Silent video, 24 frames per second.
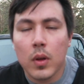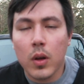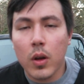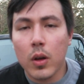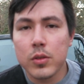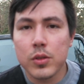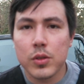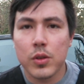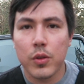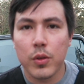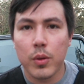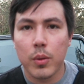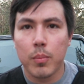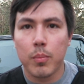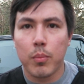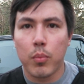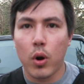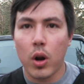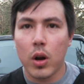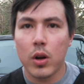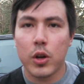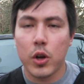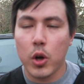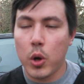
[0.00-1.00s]
Also, the
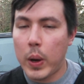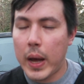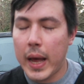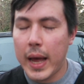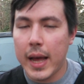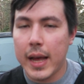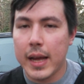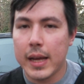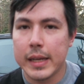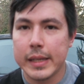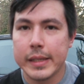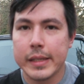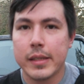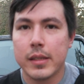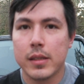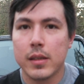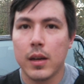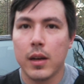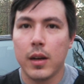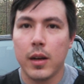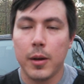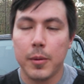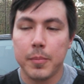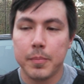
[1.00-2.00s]
Bronco
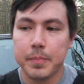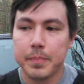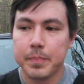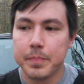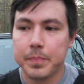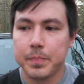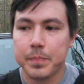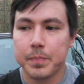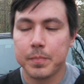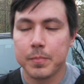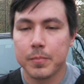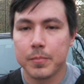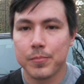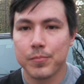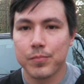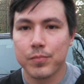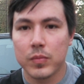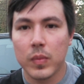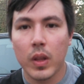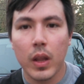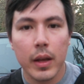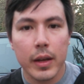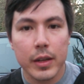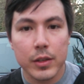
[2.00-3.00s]
has,
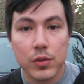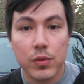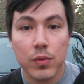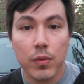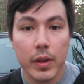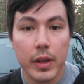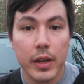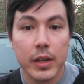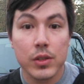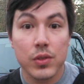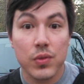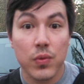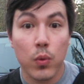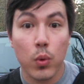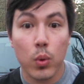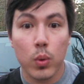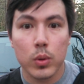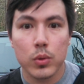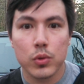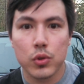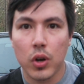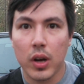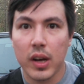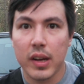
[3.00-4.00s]
it is
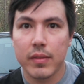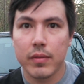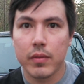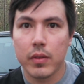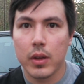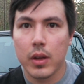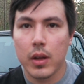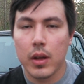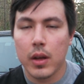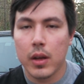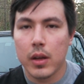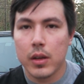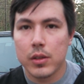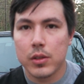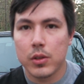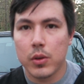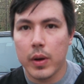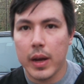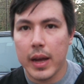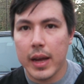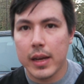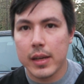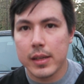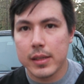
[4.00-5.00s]
four-wheel drive,
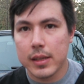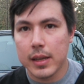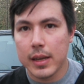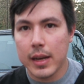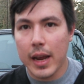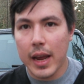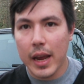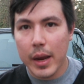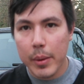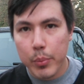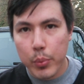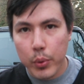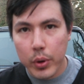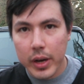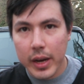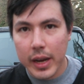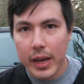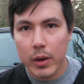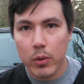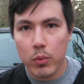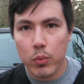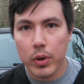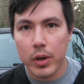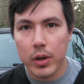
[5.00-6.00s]
So it has an
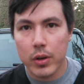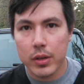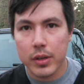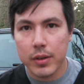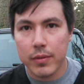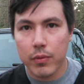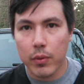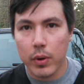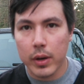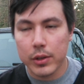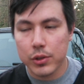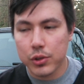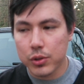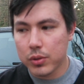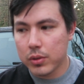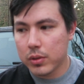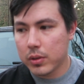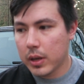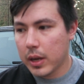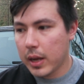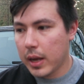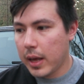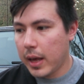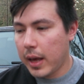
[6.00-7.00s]
8.8 rear differential,
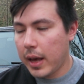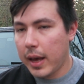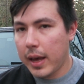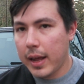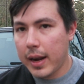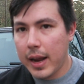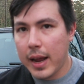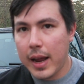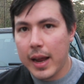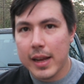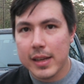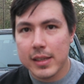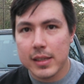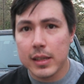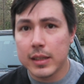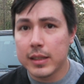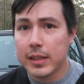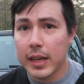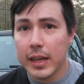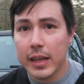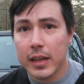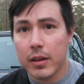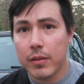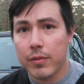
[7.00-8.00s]
and it has a
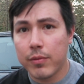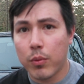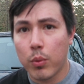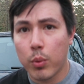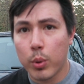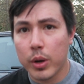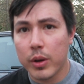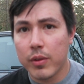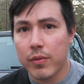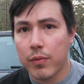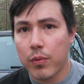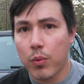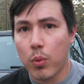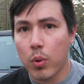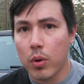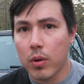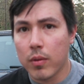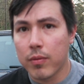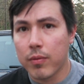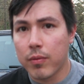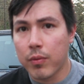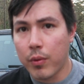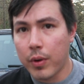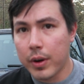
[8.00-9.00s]
Dana
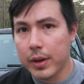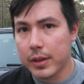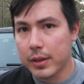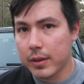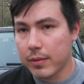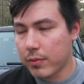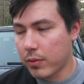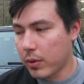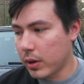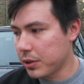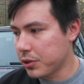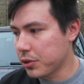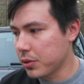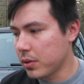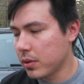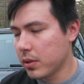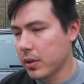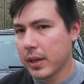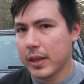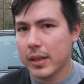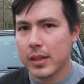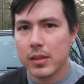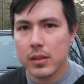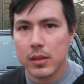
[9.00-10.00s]
44 front differential.
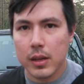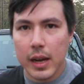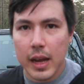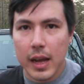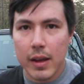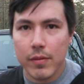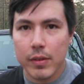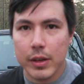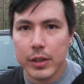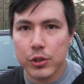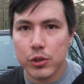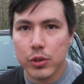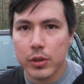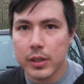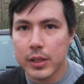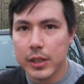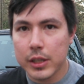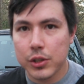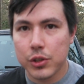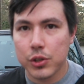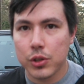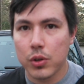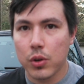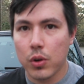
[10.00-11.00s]
It doesn't have a
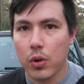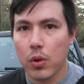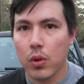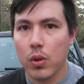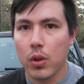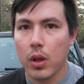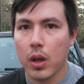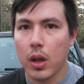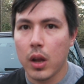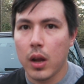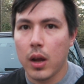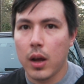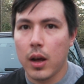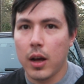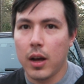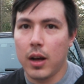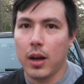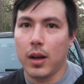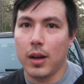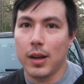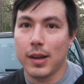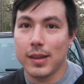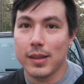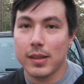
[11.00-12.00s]
traditional
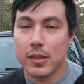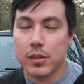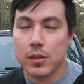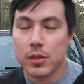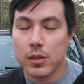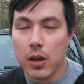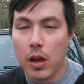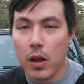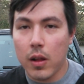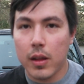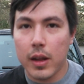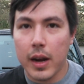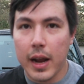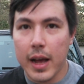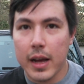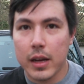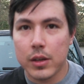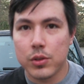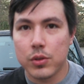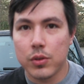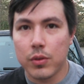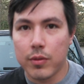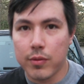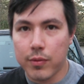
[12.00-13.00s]
solid
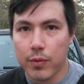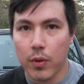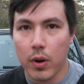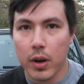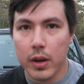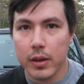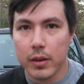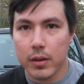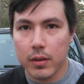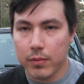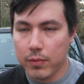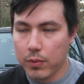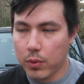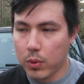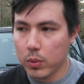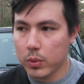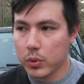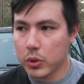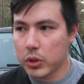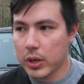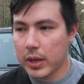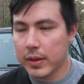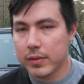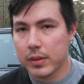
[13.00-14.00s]
axle front
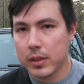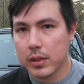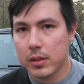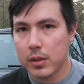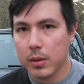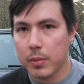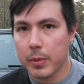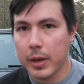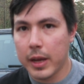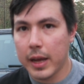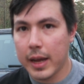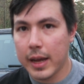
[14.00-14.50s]
four-wheel drive system.